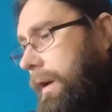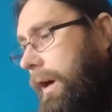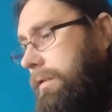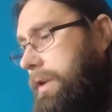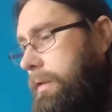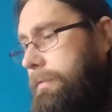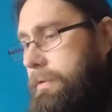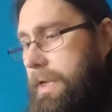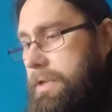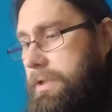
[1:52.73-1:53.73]
I'll go through
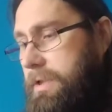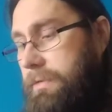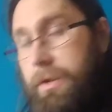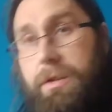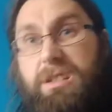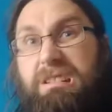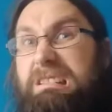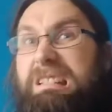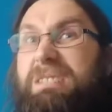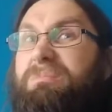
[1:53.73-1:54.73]
yesterday's first.
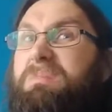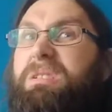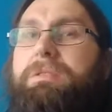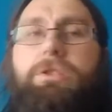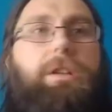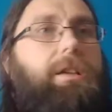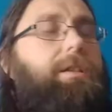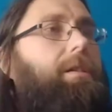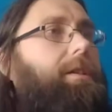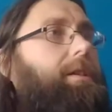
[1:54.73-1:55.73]
Much
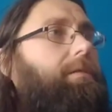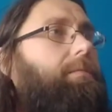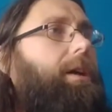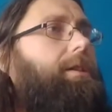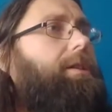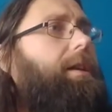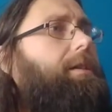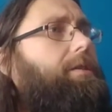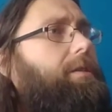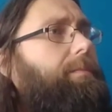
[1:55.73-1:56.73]
exciting. We had to take
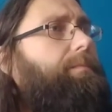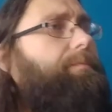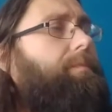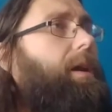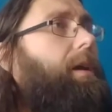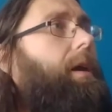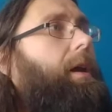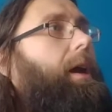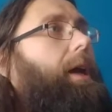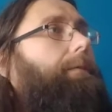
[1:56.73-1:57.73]
some
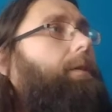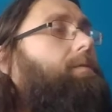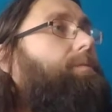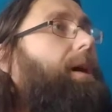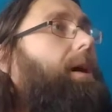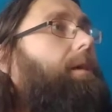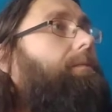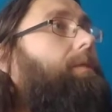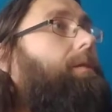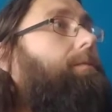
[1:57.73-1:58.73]
headphones back
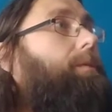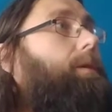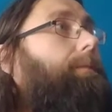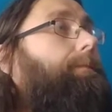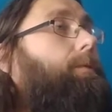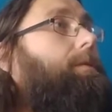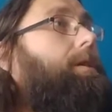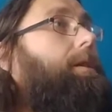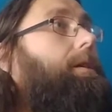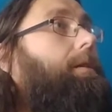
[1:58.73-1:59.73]
that were
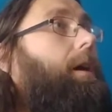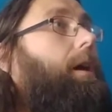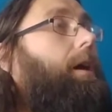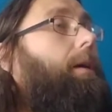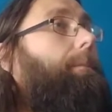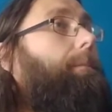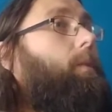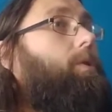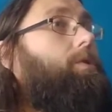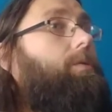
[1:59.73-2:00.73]
faulty,
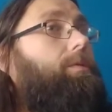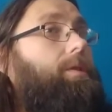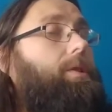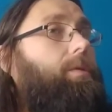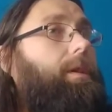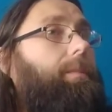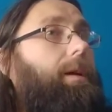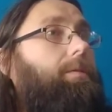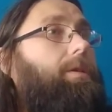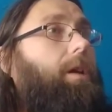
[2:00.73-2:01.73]
which daughter was annoyed
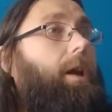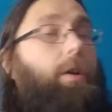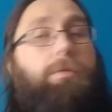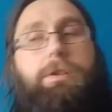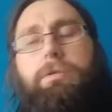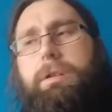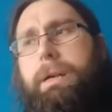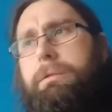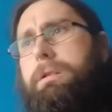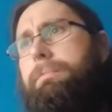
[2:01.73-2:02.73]
about, and I was annoyed
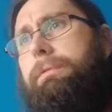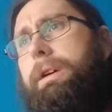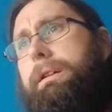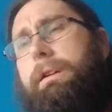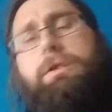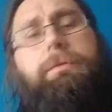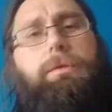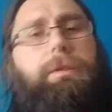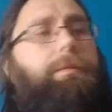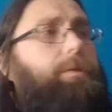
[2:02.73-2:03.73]
about, they gave us a full
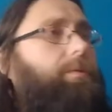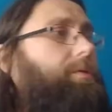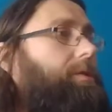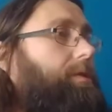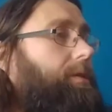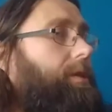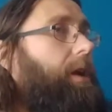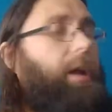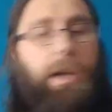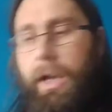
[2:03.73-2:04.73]
refund, which was good.
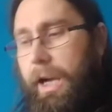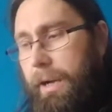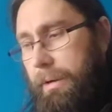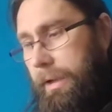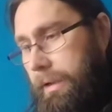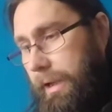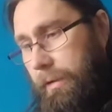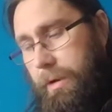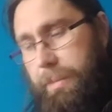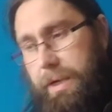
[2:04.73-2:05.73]
And
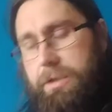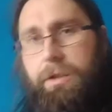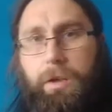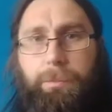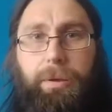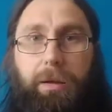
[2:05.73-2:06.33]
we picked up,